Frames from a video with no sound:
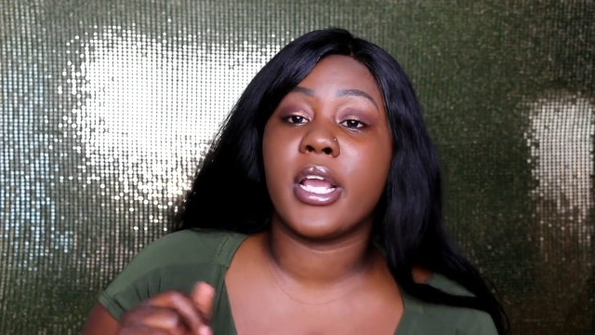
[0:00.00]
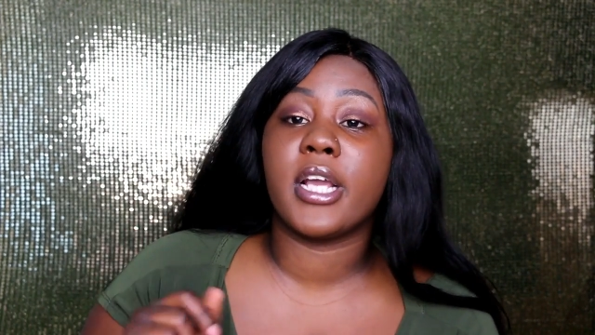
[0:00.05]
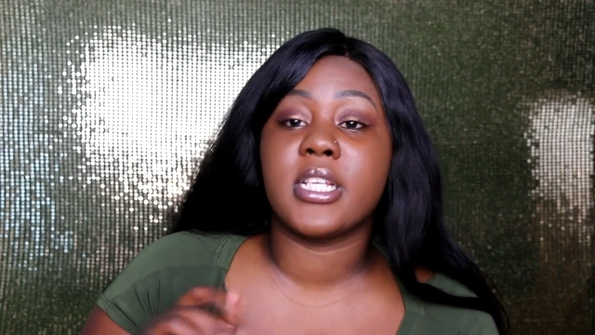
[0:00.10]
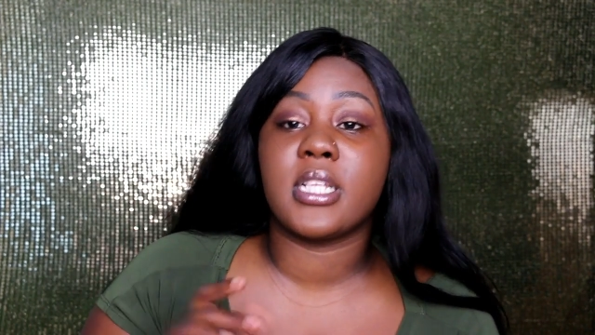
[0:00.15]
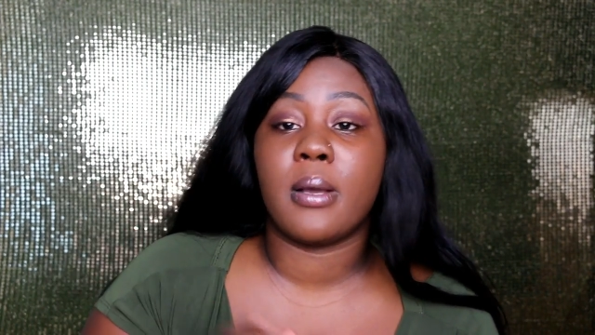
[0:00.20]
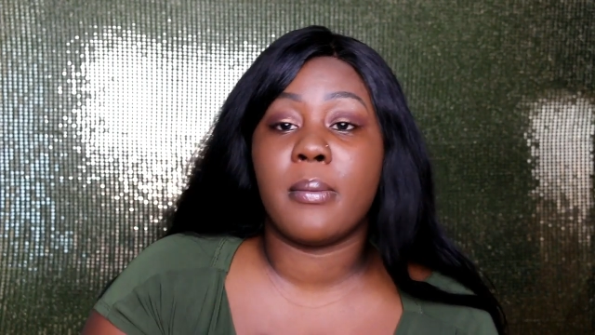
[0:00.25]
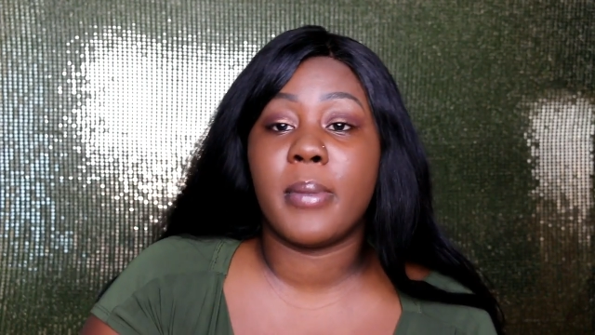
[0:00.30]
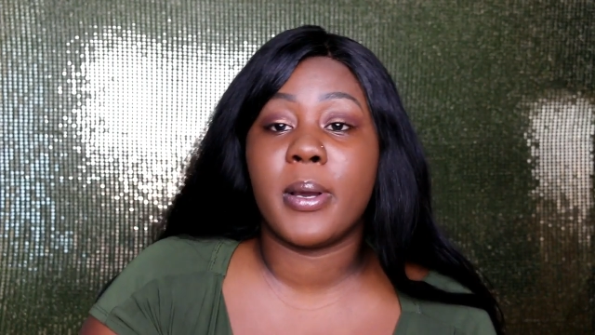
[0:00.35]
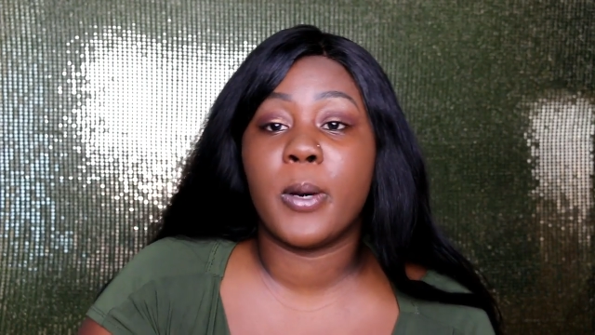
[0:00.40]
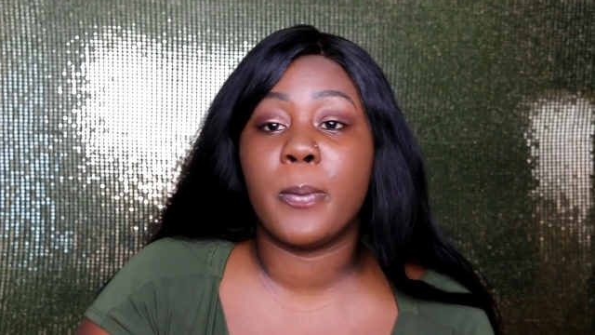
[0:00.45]

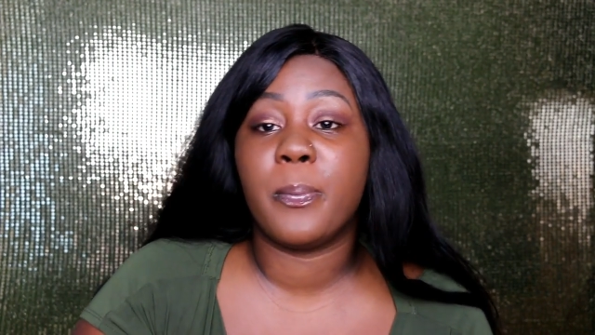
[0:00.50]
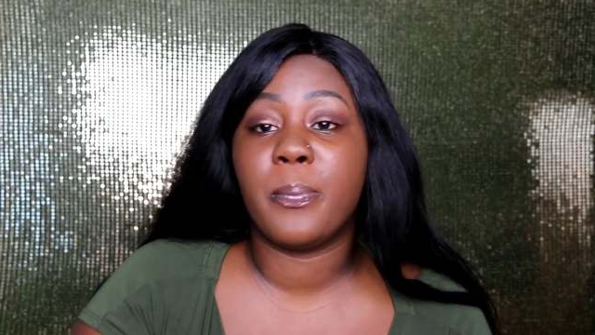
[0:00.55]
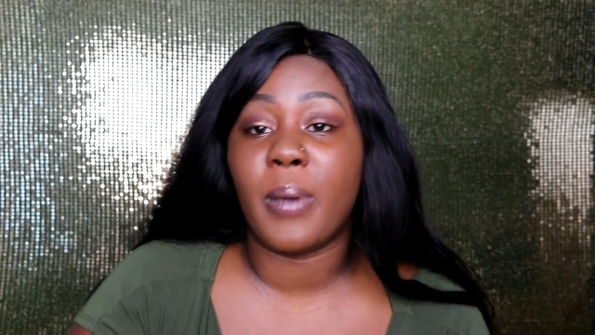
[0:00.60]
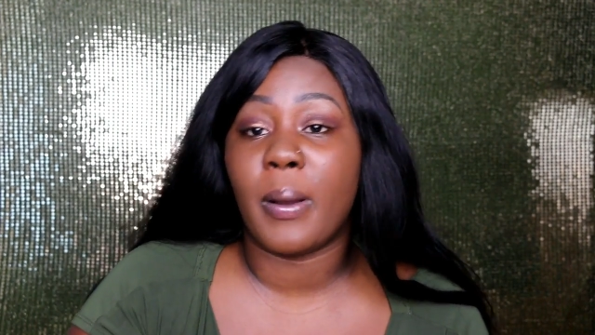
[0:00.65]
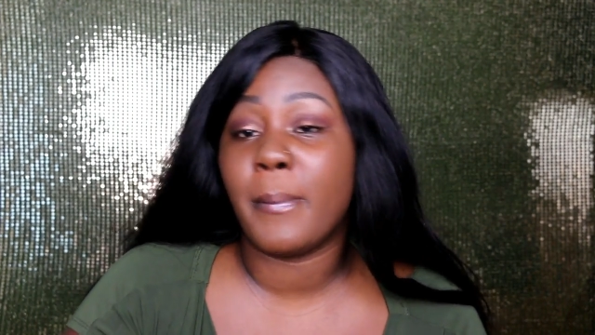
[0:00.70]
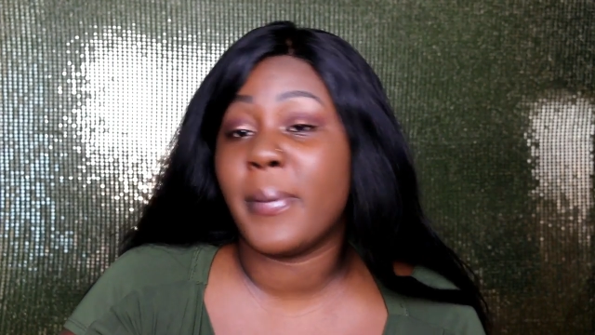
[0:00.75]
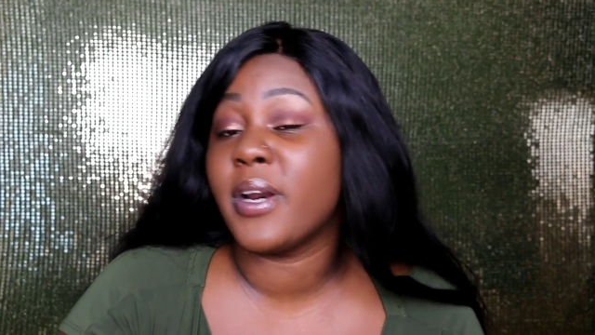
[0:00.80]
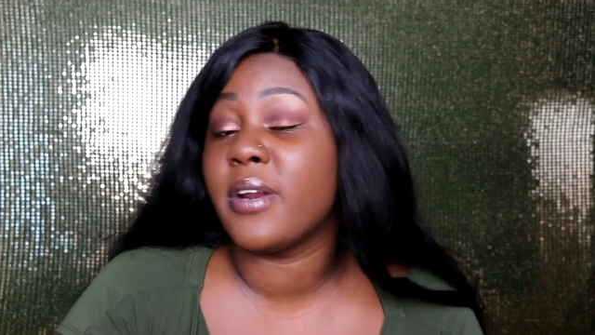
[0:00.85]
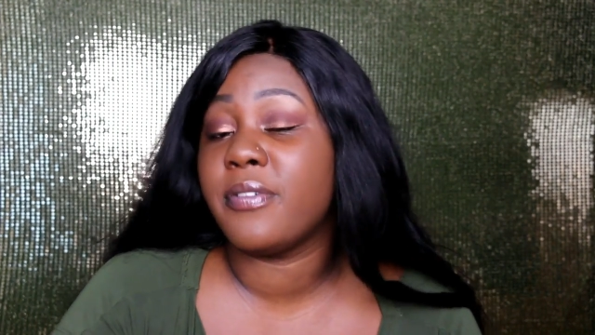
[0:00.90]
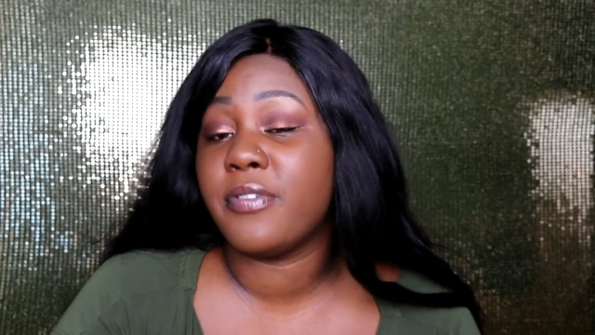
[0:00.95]
Because I'm
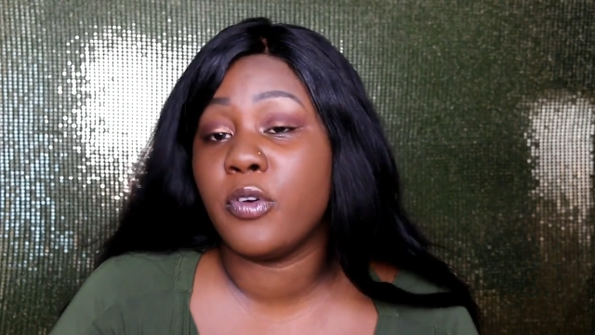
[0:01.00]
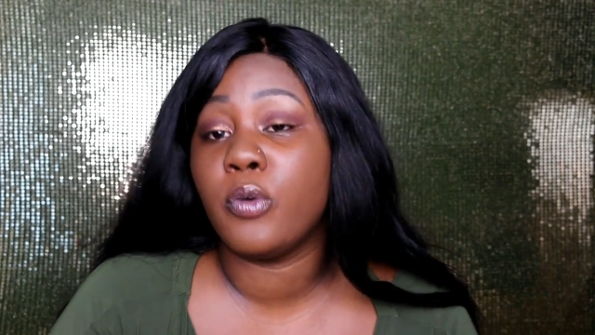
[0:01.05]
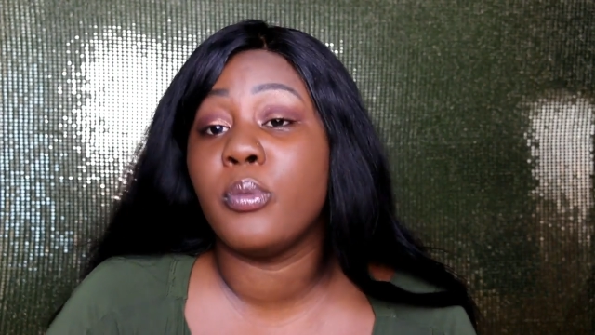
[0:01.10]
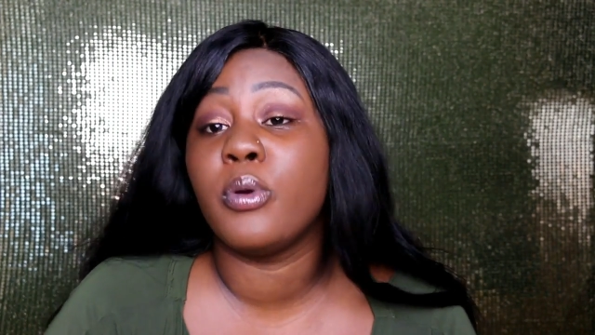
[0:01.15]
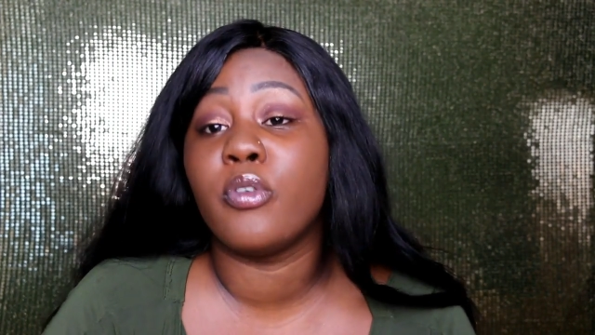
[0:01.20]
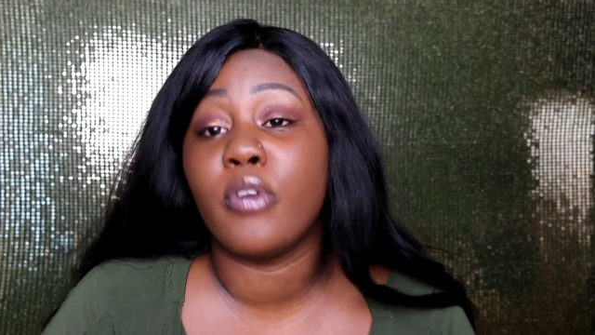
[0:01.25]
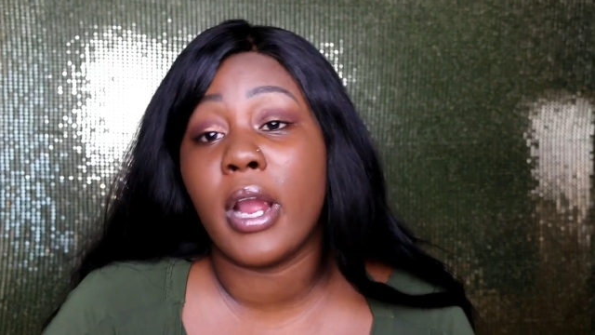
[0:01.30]
about to film it